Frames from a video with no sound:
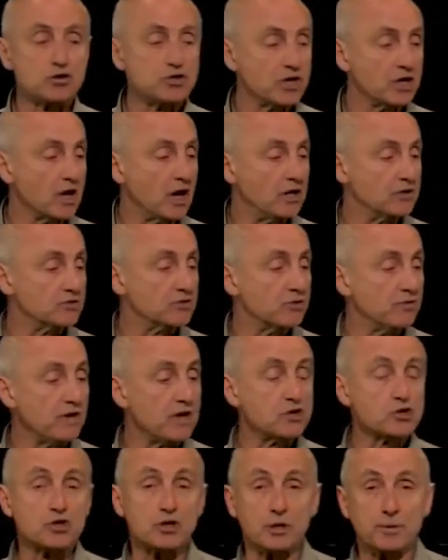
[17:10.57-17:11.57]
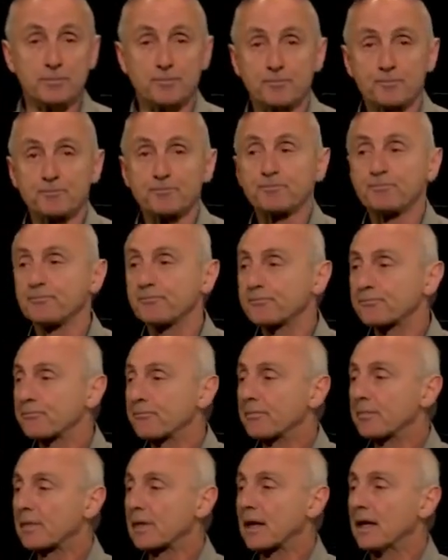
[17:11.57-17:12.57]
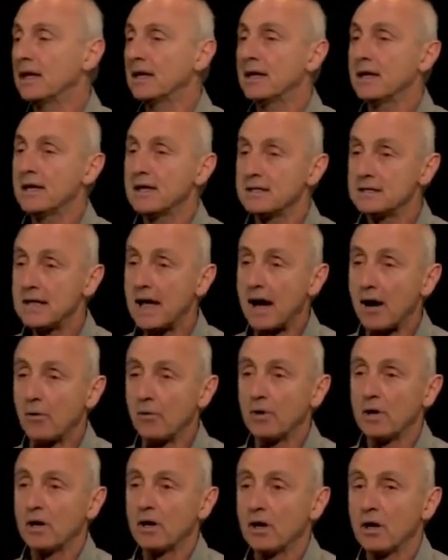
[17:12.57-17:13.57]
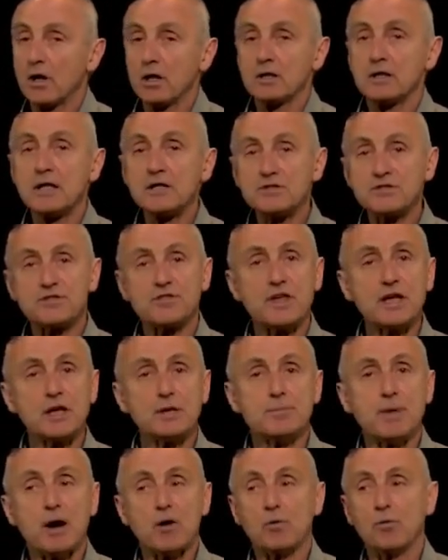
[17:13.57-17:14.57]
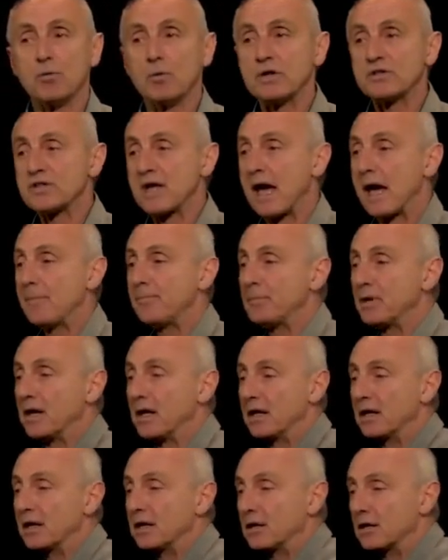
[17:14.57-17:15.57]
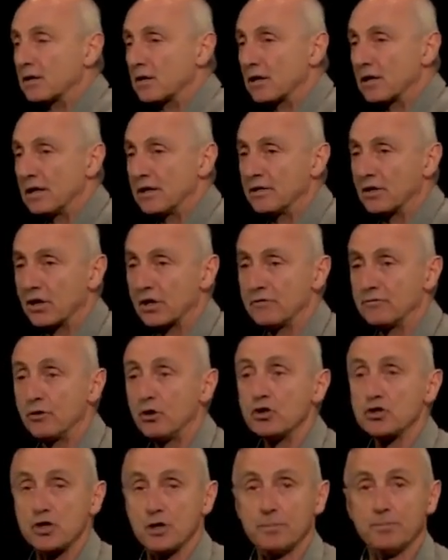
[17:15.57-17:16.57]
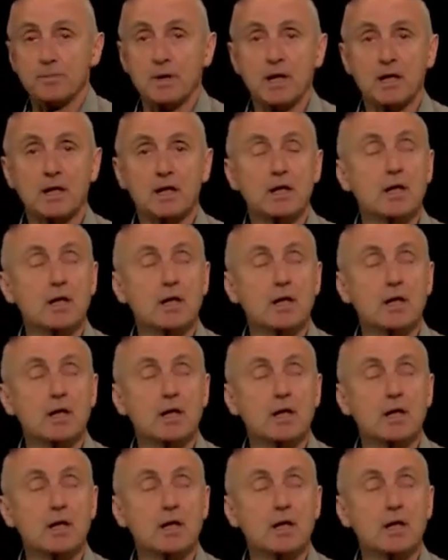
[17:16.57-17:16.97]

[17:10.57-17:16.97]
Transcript: energy conservation. Now, let's think about what's happening in the conversion.